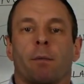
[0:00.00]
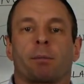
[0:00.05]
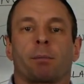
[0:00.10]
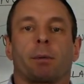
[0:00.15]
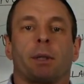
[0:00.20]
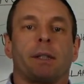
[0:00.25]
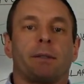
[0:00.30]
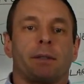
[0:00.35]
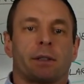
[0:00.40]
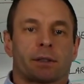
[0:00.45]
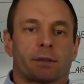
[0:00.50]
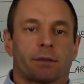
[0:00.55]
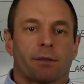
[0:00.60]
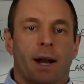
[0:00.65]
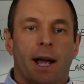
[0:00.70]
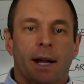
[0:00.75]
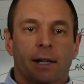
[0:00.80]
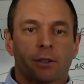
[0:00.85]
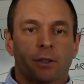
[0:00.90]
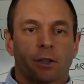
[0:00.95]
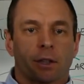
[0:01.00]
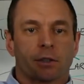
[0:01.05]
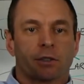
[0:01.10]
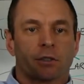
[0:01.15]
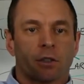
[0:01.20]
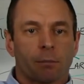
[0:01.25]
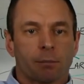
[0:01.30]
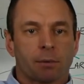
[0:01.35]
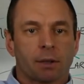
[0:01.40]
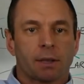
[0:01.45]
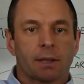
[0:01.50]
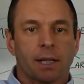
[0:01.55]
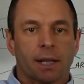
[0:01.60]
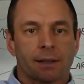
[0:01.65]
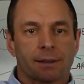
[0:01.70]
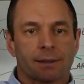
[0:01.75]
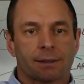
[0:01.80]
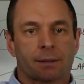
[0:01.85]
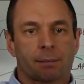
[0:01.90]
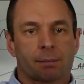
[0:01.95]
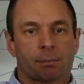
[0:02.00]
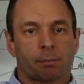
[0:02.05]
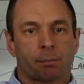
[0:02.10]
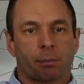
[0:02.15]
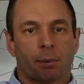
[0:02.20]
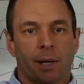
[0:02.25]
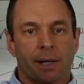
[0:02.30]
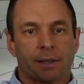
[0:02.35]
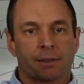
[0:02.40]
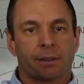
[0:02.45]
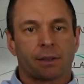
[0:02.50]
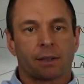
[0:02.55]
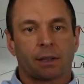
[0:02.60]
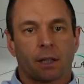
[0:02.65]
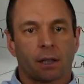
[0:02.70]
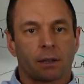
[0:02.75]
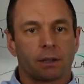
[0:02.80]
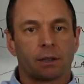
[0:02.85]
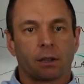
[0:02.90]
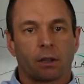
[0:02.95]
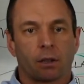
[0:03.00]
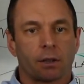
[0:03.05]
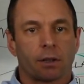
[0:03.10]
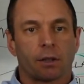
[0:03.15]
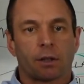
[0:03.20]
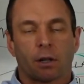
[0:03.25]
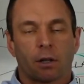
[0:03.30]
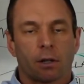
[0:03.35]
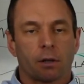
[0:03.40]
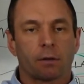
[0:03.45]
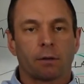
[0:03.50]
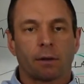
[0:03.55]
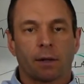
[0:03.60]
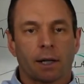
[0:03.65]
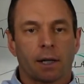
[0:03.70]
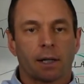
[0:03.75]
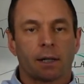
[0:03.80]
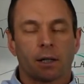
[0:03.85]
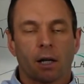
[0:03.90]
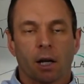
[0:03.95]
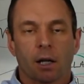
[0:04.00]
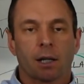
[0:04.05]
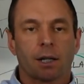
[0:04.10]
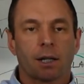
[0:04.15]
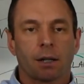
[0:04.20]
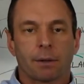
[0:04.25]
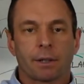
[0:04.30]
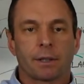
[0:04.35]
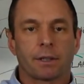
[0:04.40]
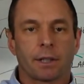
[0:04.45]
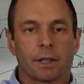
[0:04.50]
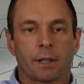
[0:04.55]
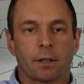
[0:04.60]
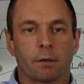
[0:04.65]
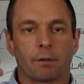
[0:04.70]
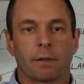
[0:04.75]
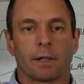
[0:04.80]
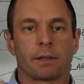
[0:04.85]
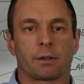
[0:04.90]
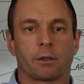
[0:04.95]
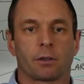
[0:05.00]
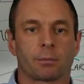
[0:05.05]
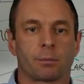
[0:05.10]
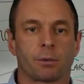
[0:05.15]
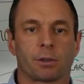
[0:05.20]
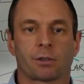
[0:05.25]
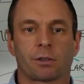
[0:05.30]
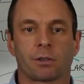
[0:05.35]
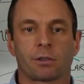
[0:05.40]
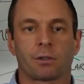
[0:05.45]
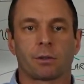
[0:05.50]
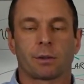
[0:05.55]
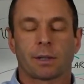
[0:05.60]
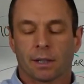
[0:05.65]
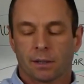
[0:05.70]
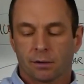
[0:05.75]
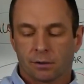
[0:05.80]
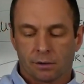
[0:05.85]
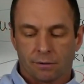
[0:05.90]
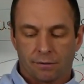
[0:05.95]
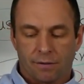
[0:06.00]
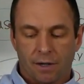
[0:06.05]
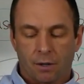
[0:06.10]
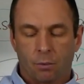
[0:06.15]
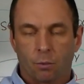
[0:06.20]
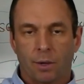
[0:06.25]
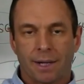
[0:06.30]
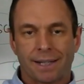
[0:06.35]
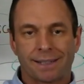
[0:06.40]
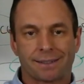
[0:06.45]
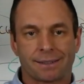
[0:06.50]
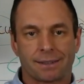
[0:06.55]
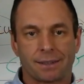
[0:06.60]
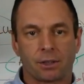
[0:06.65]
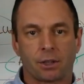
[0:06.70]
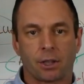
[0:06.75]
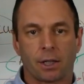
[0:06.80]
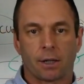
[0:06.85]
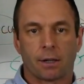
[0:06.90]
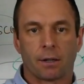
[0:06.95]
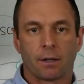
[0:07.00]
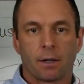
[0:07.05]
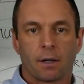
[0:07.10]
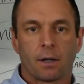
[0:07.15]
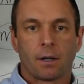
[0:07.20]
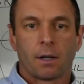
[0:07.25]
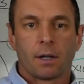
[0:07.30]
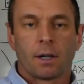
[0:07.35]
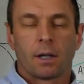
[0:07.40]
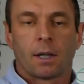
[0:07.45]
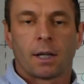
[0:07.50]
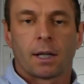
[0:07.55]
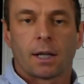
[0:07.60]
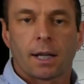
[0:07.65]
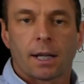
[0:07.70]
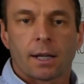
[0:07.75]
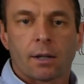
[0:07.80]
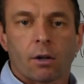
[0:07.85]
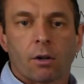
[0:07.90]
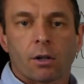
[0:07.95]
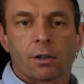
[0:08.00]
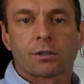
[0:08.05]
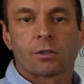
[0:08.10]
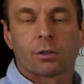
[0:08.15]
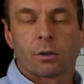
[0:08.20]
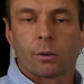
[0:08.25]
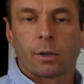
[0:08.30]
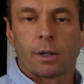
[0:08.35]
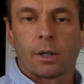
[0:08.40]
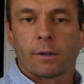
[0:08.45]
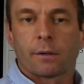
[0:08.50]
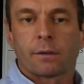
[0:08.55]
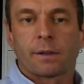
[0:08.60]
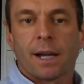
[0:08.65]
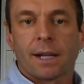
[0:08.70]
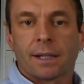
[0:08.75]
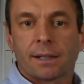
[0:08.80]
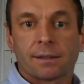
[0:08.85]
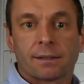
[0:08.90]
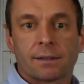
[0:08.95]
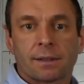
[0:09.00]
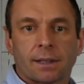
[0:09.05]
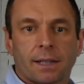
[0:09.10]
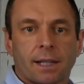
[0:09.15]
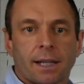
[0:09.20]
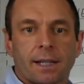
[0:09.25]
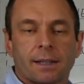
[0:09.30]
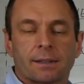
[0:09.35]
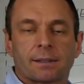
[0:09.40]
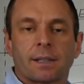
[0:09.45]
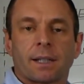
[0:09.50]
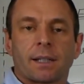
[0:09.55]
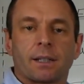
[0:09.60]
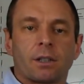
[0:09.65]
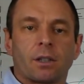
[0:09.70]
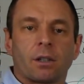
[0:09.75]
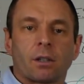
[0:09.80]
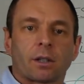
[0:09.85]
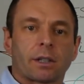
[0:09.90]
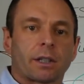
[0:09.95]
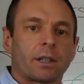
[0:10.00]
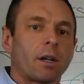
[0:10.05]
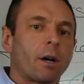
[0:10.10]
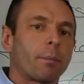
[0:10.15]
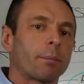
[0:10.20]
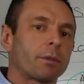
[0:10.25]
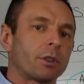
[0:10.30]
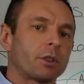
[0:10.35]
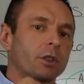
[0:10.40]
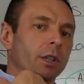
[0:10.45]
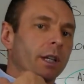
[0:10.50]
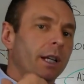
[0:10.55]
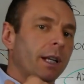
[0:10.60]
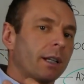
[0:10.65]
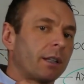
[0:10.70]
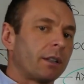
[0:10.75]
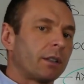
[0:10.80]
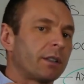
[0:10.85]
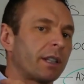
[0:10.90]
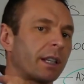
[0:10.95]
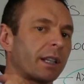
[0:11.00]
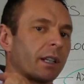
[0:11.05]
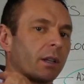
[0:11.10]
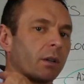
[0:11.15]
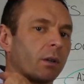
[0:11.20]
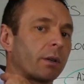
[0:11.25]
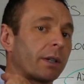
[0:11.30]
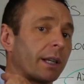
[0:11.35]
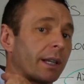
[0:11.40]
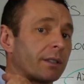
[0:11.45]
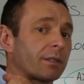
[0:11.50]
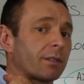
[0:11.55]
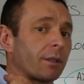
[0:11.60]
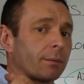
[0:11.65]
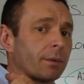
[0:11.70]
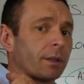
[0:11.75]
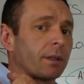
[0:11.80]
previous fracture, or something that is pressing on the ulnar nerve and not allowing it to innervate those muscles, you get a severe wastage here. And also, if that isn't the case, then you're looking up the chain and you're thinking, okay, it's